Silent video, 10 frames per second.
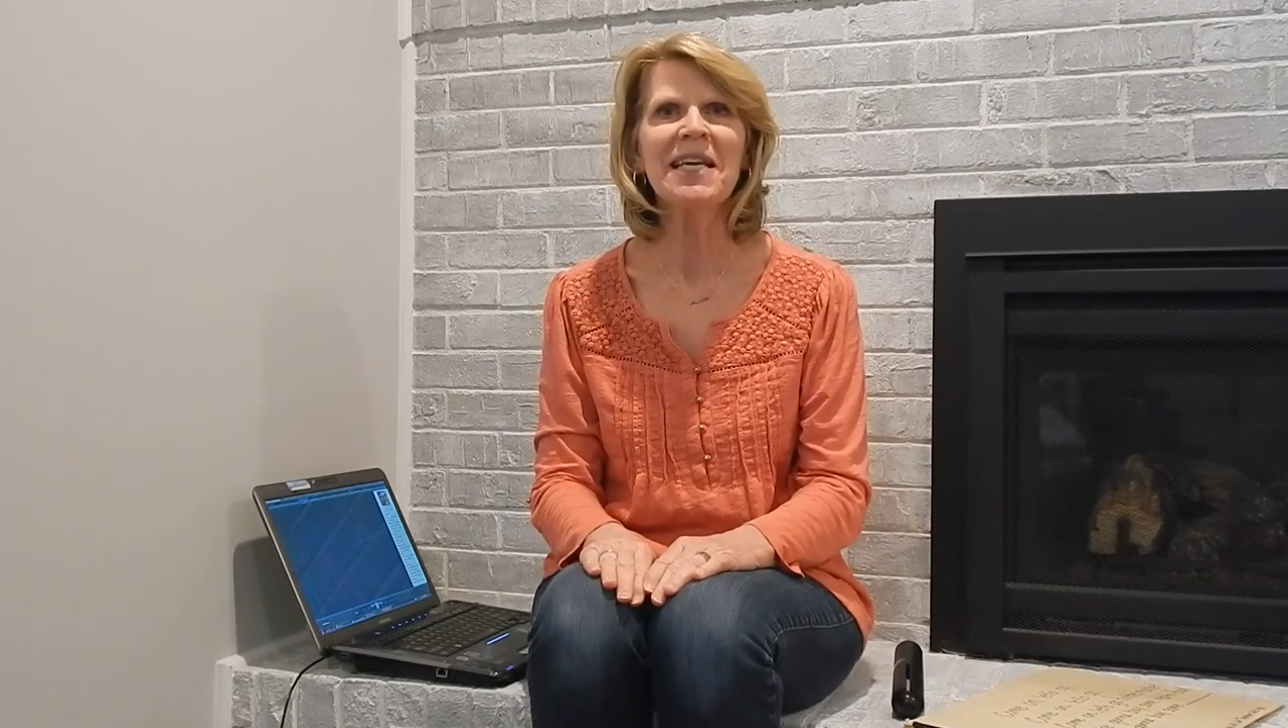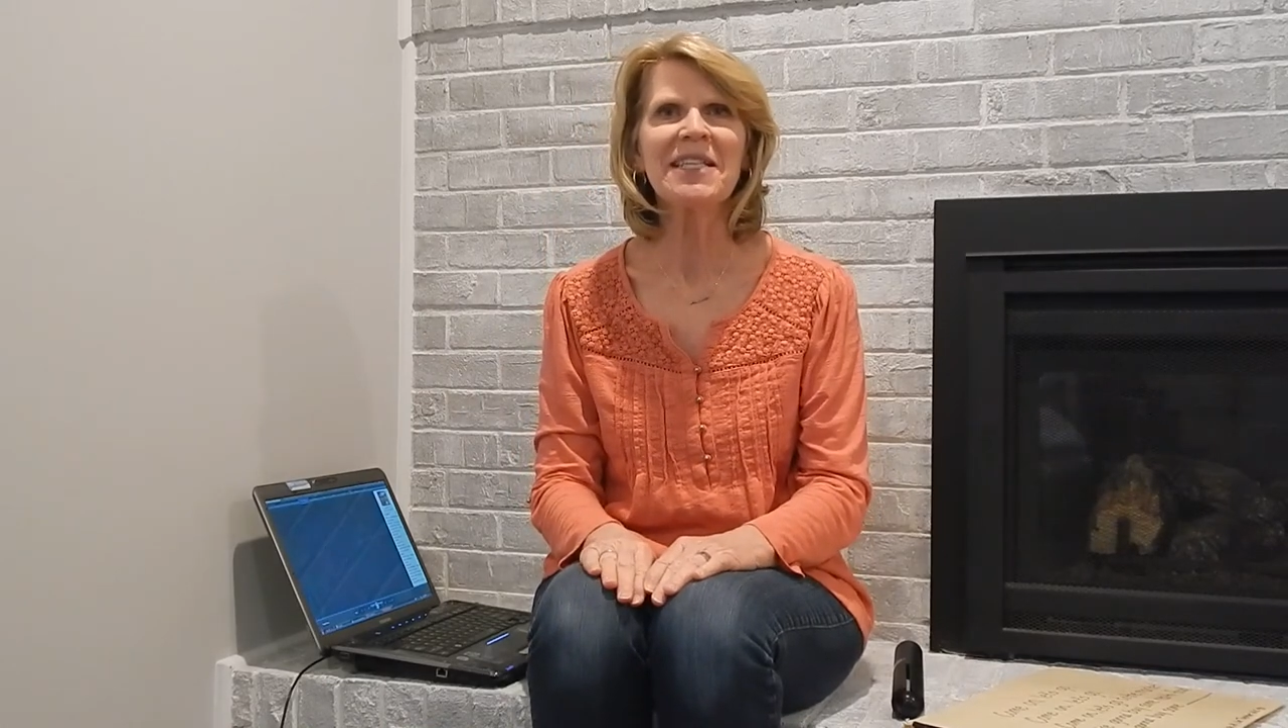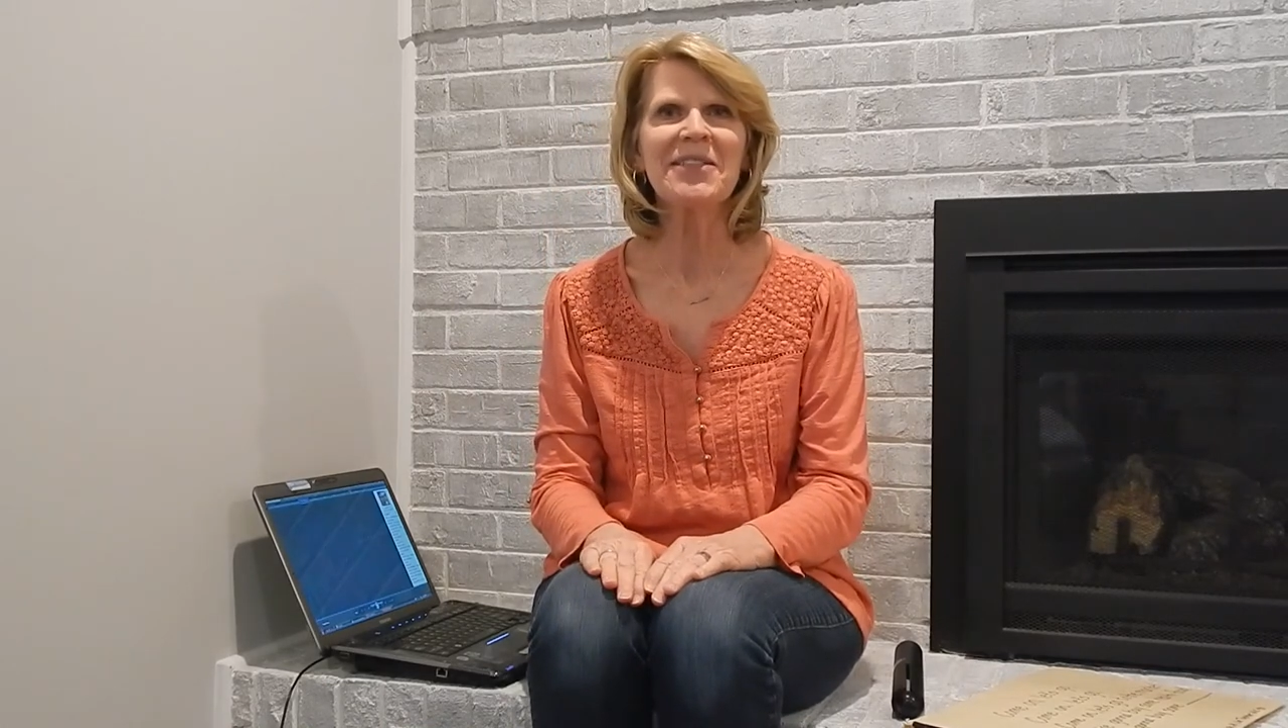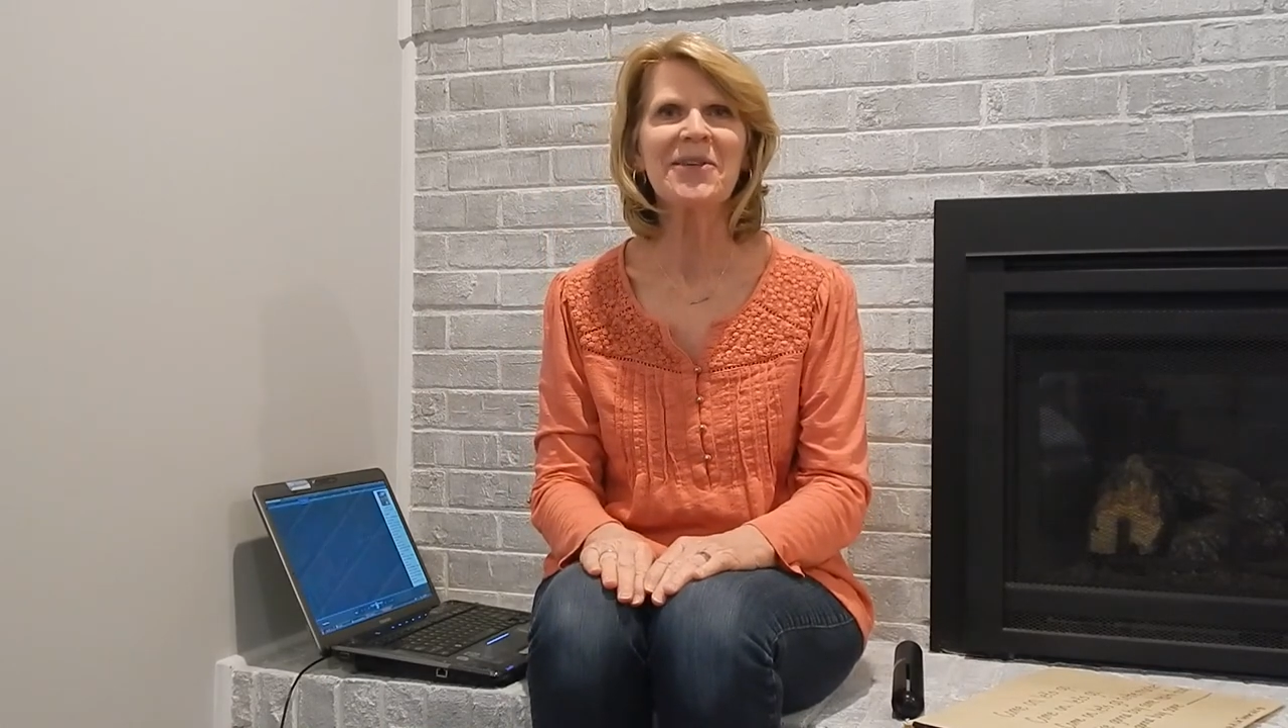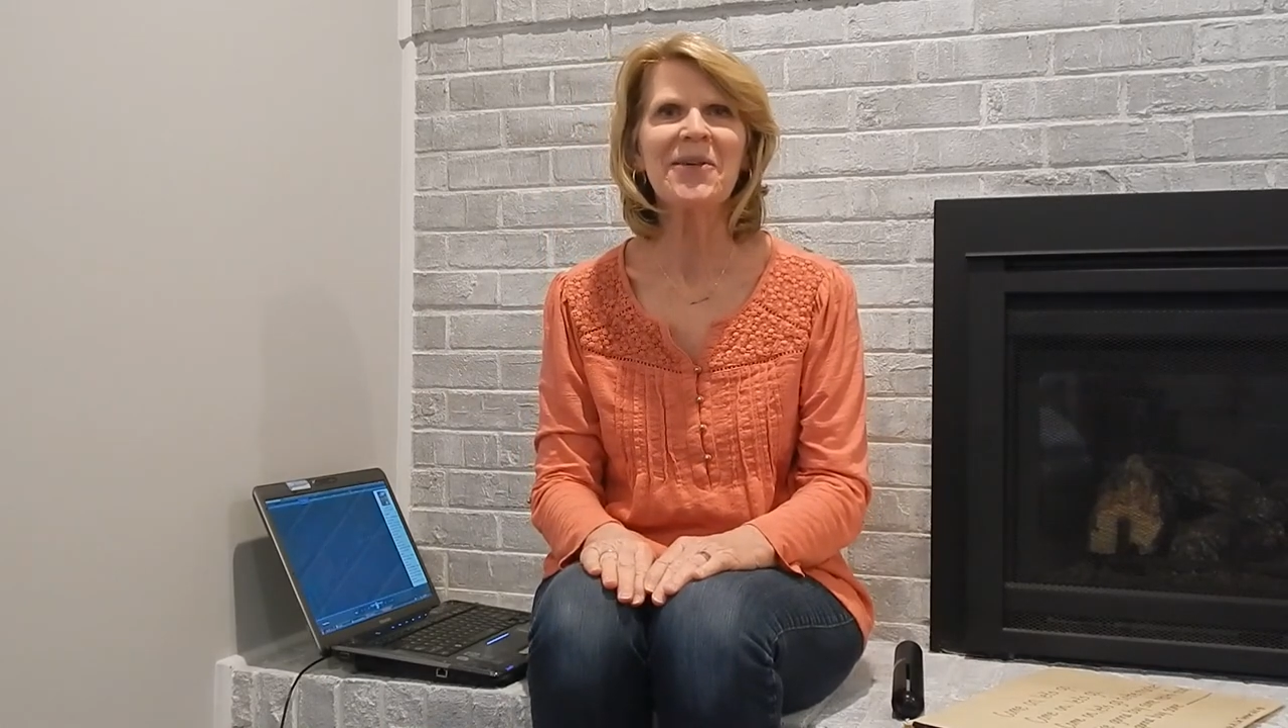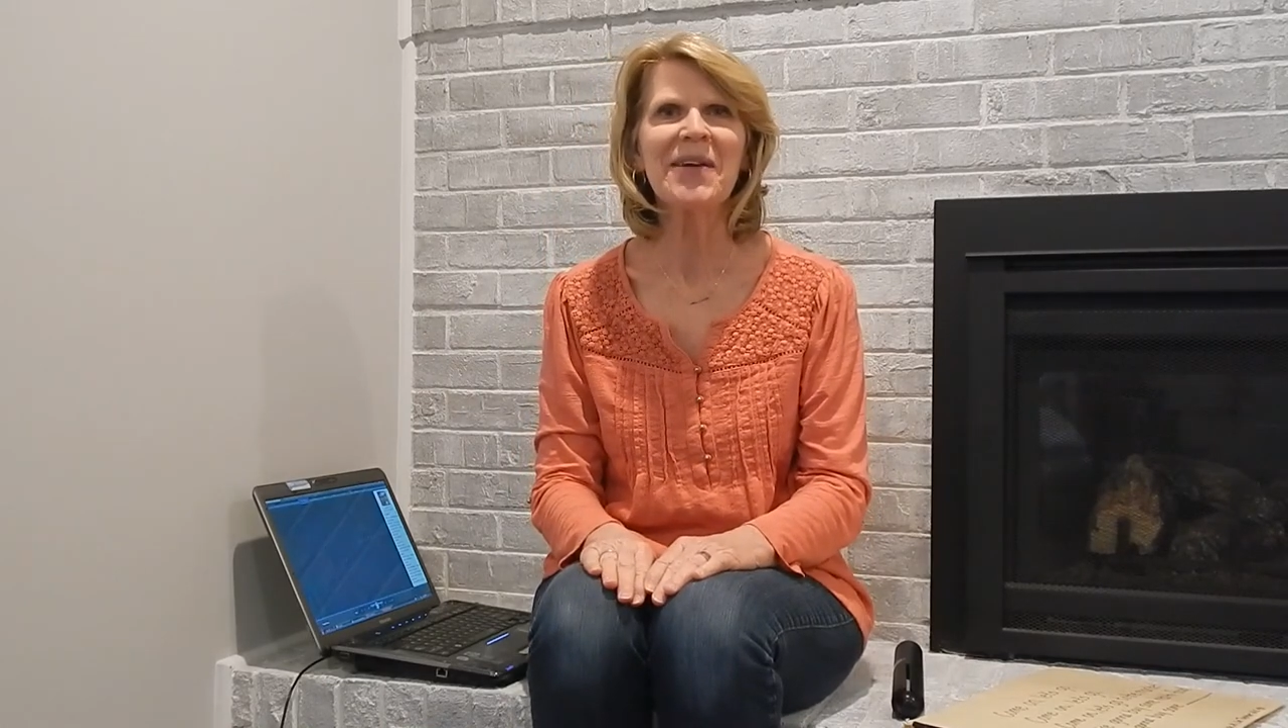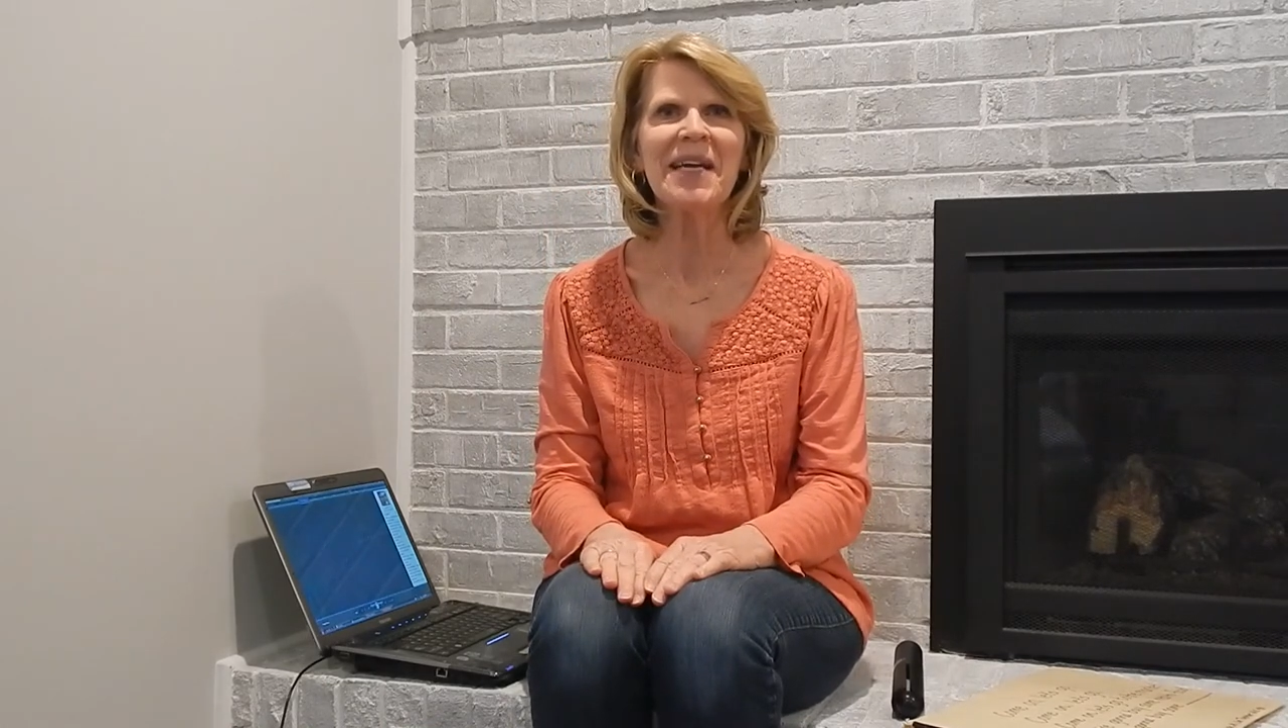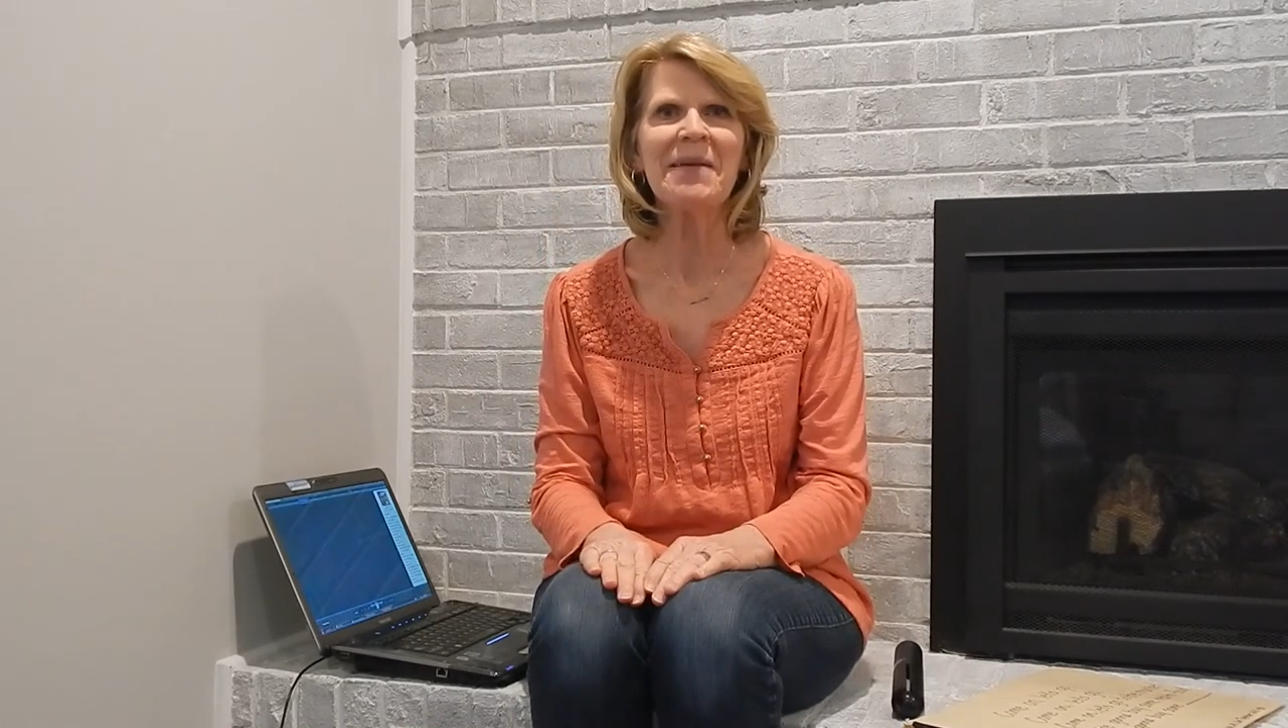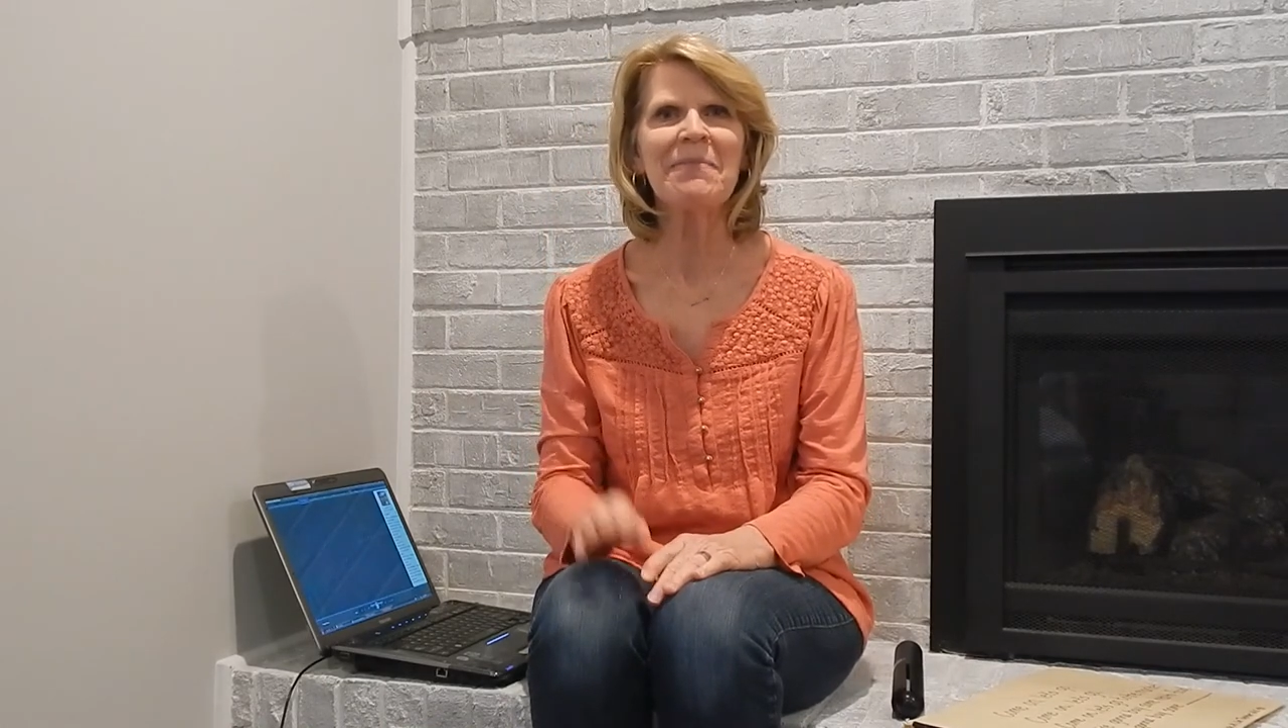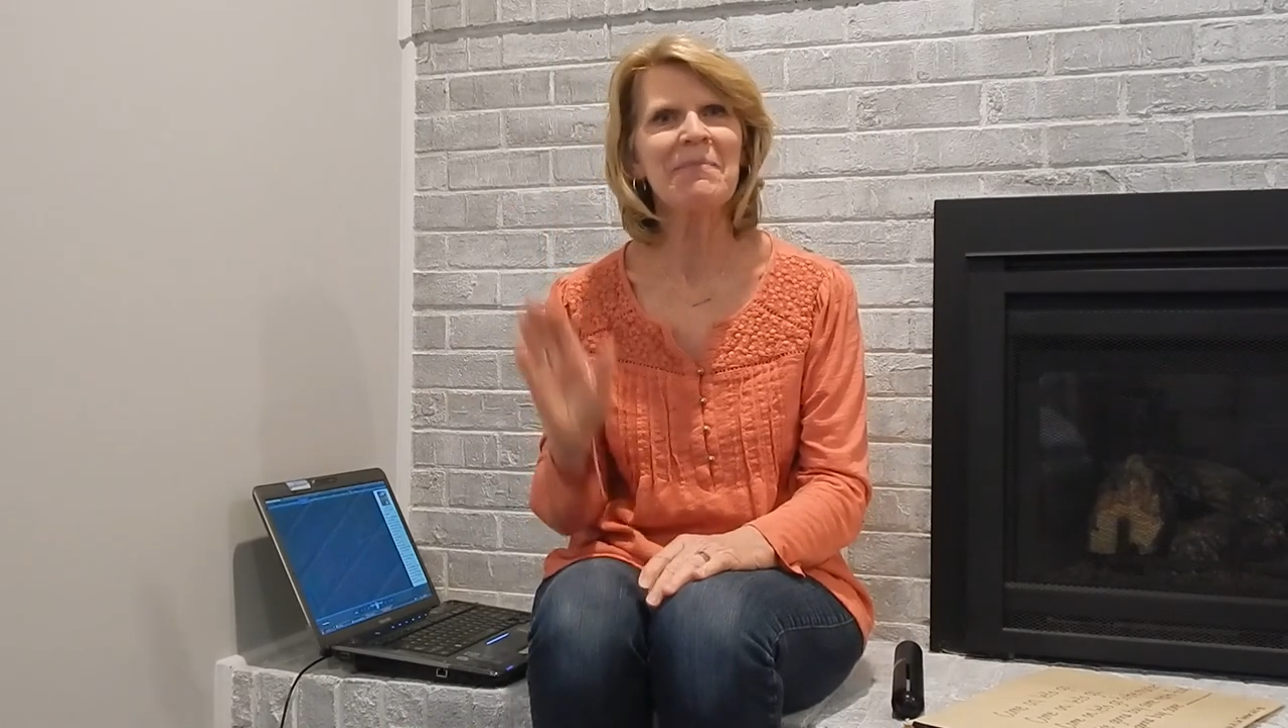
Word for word: next story.